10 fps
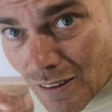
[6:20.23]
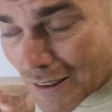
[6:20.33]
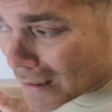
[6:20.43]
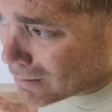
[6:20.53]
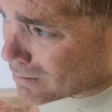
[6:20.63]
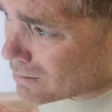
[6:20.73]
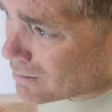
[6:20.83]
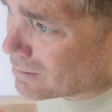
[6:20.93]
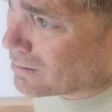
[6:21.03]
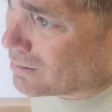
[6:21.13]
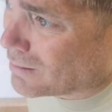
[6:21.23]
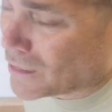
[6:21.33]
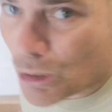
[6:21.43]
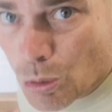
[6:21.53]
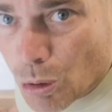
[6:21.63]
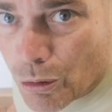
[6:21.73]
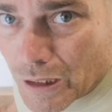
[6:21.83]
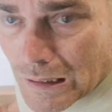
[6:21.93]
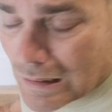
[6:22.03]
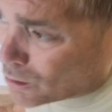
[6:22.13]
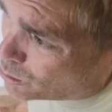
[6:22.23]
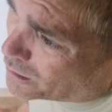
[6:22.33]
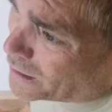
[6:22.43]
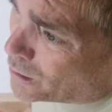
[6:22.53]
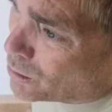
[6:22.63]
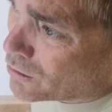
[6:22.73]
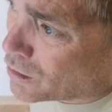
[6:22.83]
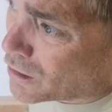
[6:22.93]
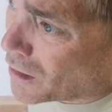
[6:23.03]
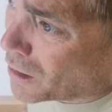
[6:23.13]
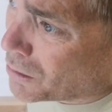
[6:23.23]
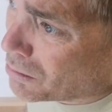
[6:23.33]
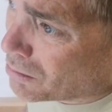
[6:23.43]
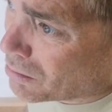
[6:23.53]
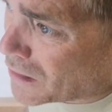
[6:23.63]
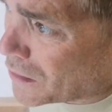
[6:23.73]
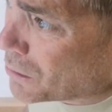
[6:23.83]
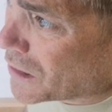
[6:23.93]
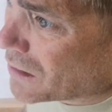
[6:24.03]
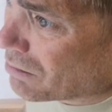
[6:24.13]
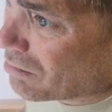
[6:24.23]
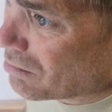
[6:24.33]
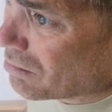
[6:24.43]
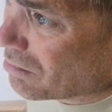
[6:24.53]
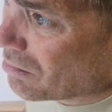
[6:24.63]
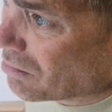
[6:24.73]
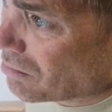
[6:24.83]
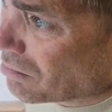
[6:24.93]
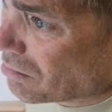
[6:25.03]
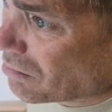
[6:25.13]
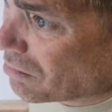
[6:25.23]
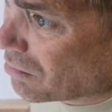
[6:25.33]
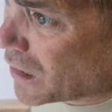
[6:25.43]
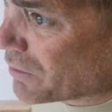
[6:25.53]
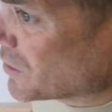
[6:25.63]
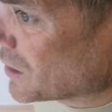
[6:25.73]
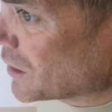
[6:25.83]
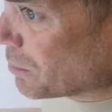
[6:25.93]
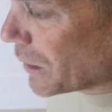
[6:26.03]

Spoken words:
line out in a quarry, caught an eel, took it home, killed it. Left it in a